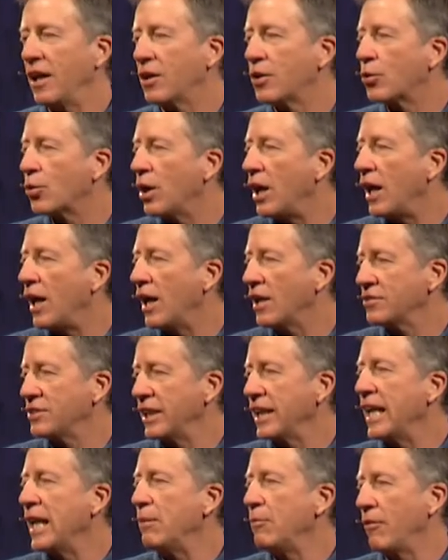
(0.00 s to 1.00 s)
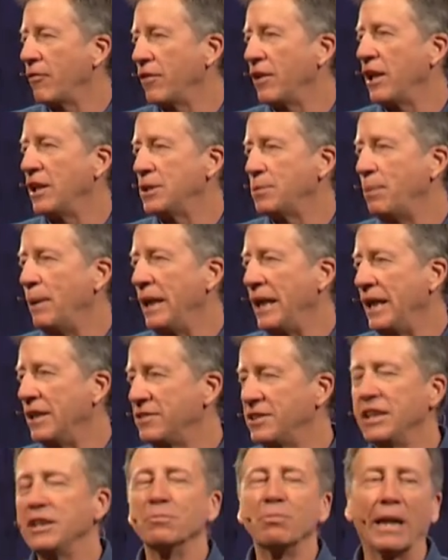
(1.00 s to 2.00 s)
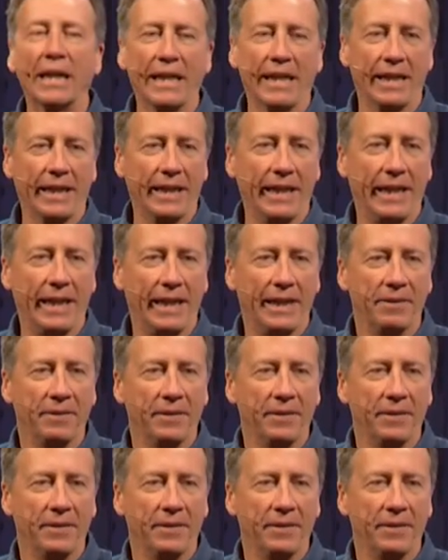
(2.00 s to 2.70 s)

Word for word: Crocs and camouflage pants. He's my kind of guy.